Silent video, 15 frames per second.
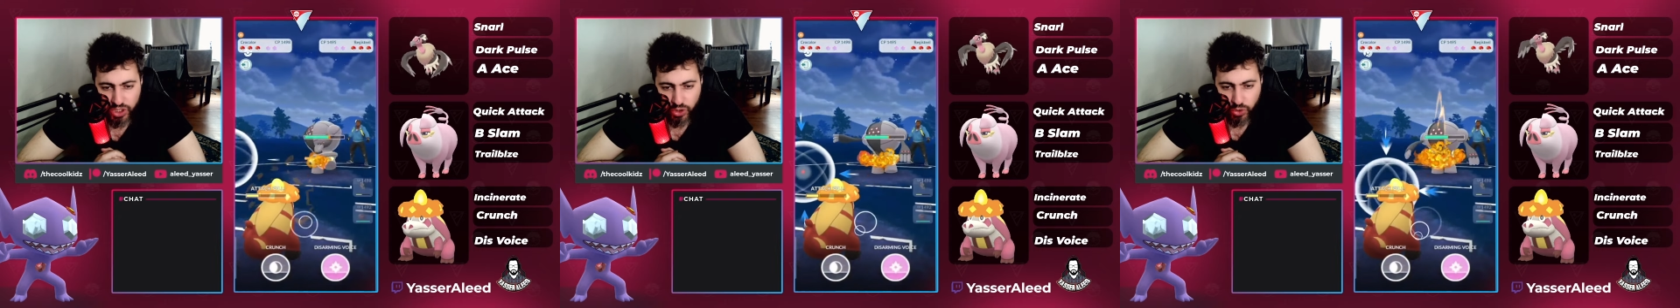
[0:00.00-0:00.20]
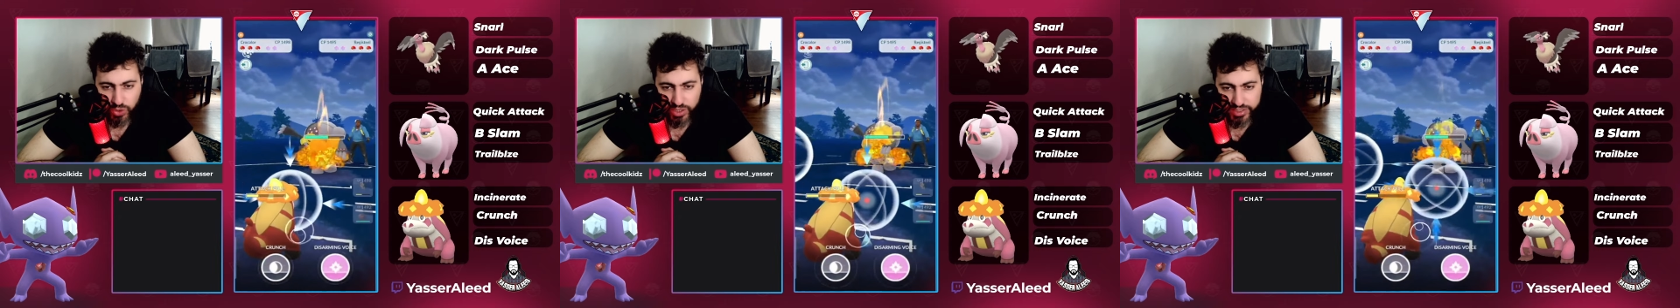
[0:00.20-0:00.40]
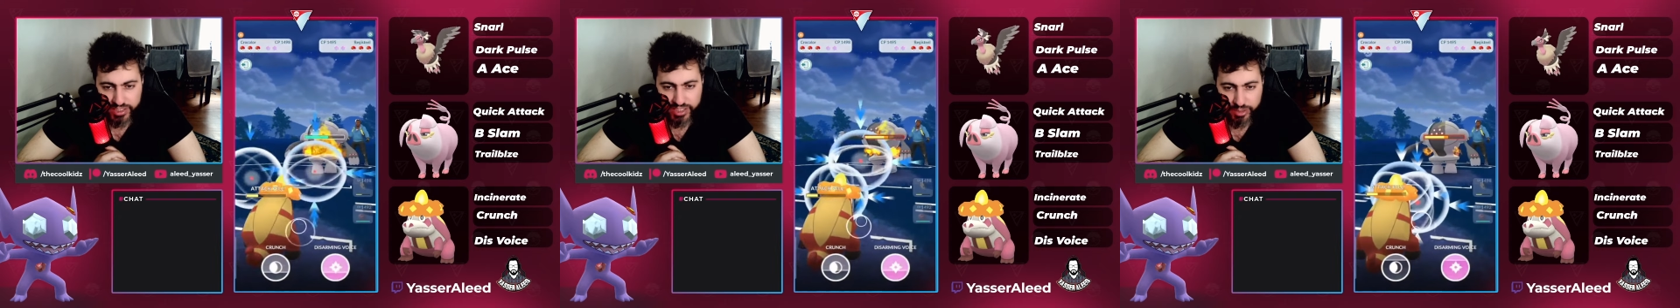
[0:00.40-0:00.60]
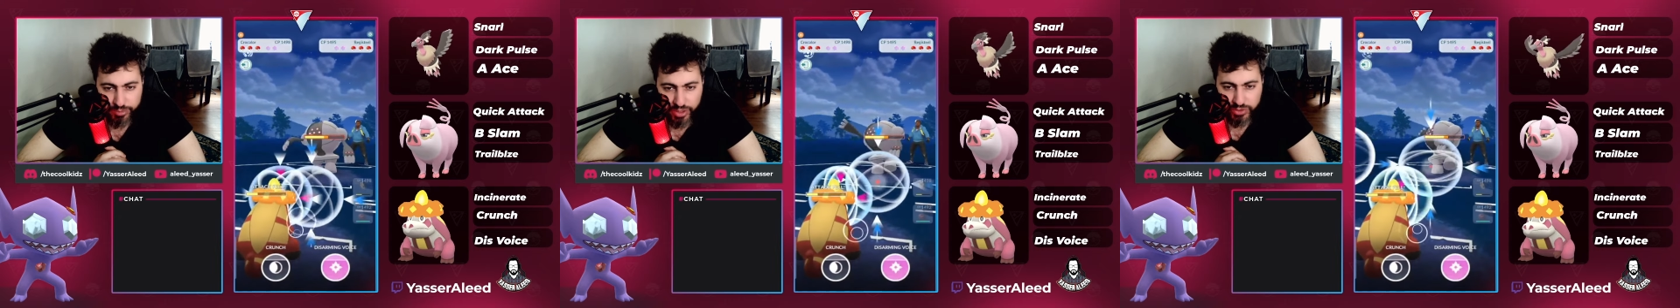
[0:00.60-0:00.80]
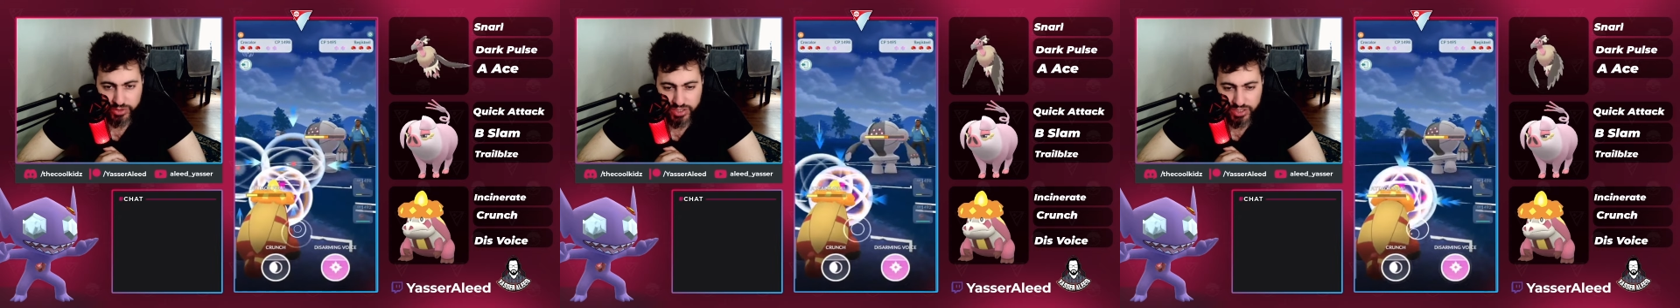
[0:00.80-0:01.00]
All I care
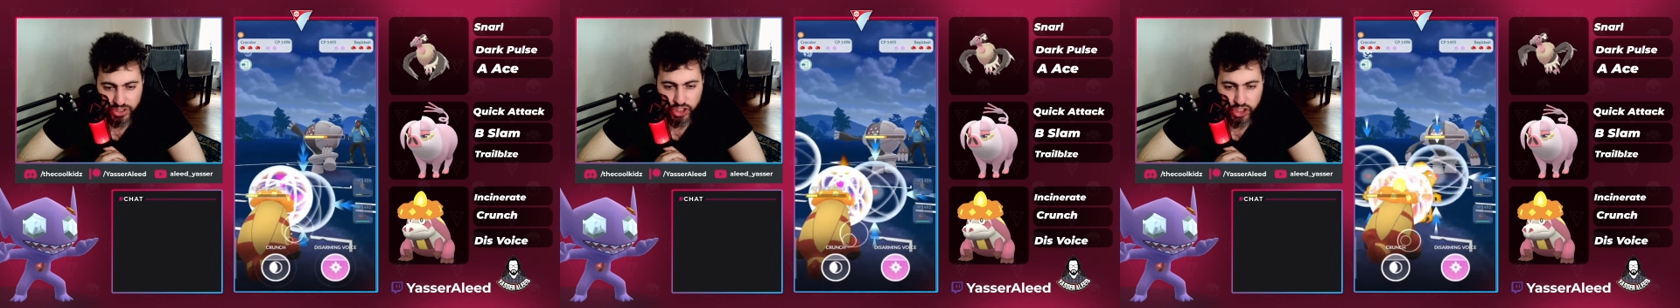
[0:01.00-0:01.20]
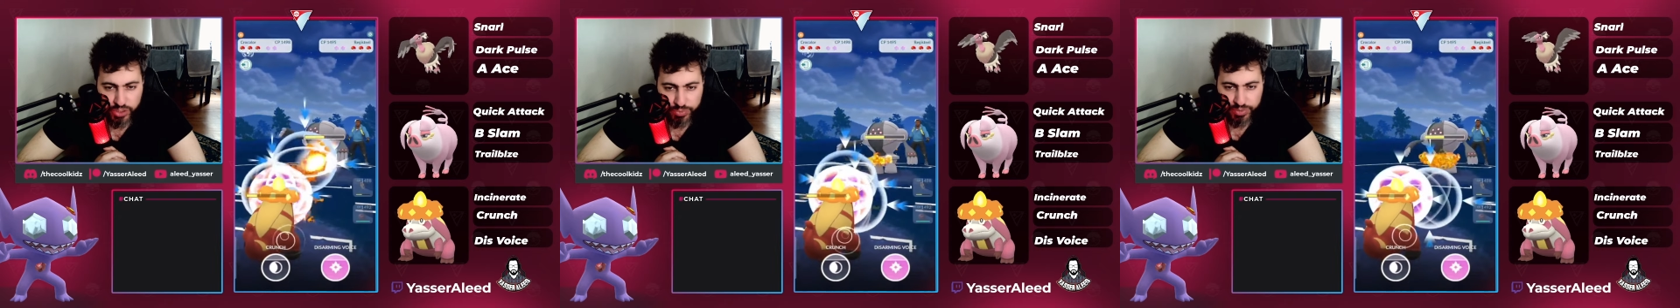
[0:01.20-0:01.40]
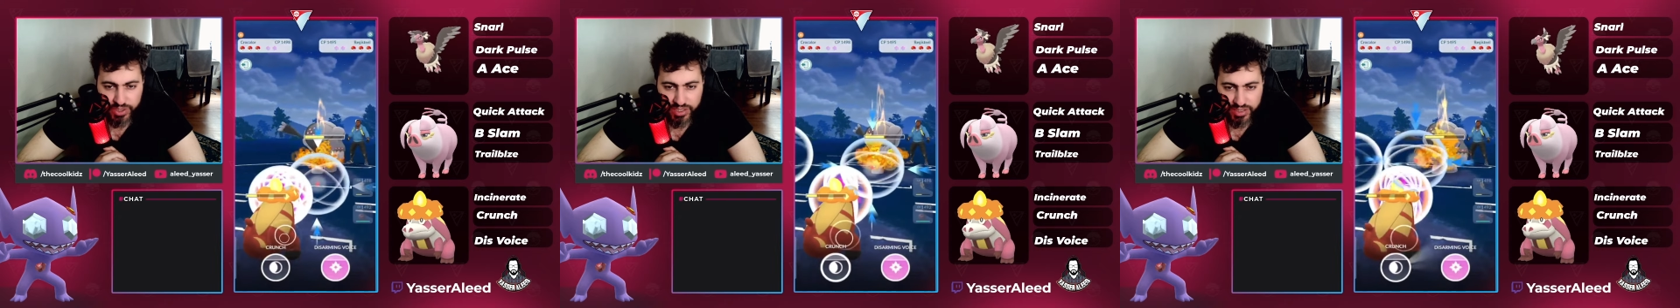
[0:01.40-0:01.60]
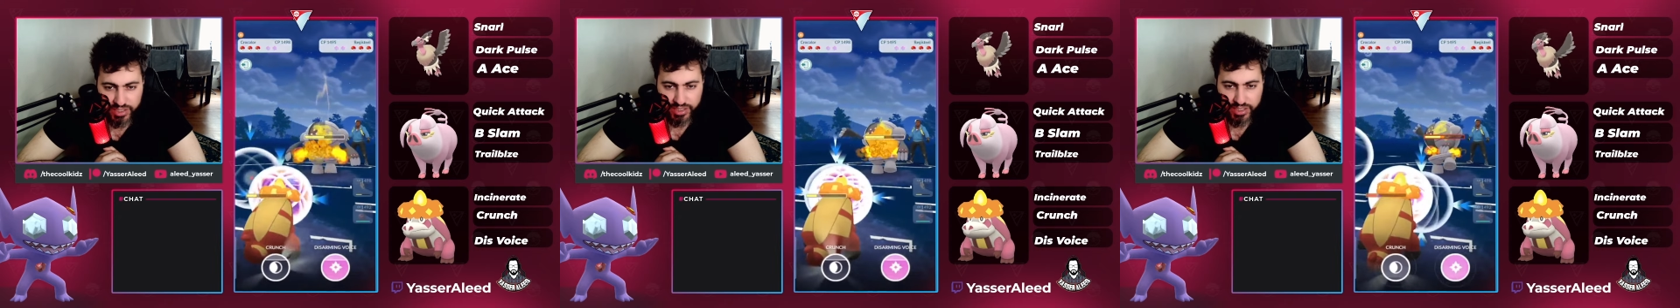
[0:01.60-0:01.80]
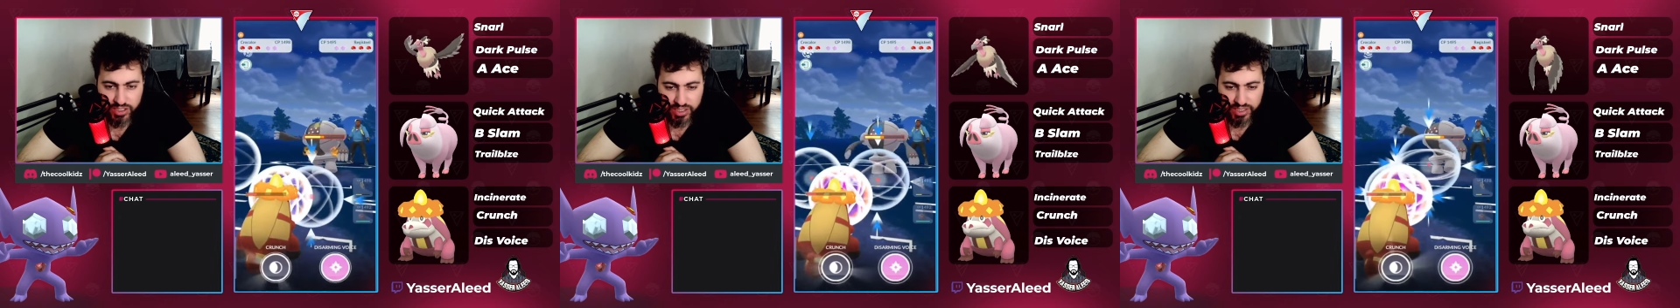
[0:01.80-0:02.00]
about is chipping the
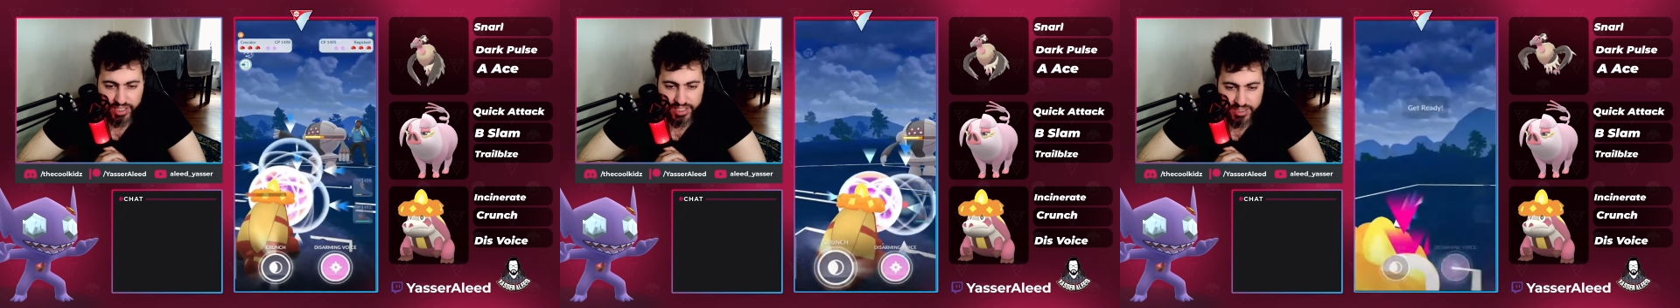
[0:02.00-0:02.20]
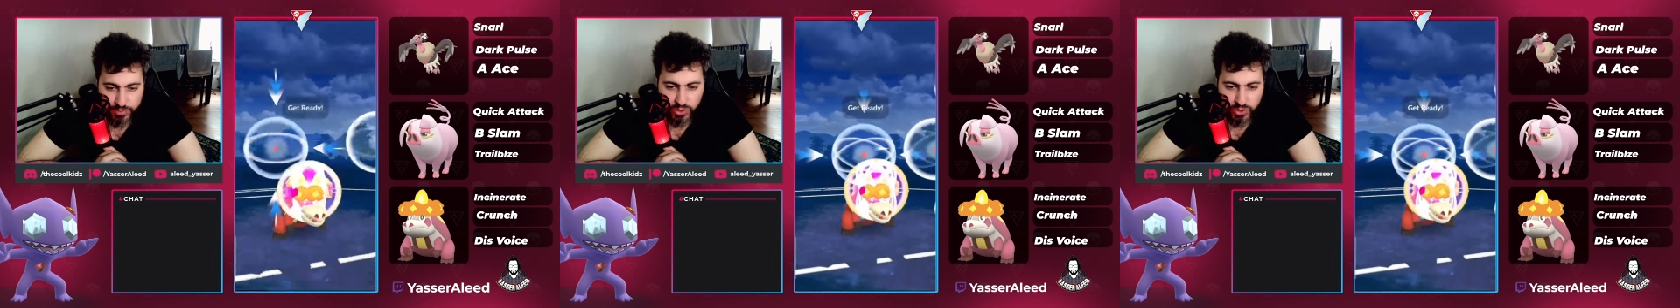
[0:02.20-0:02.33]
Reggie as,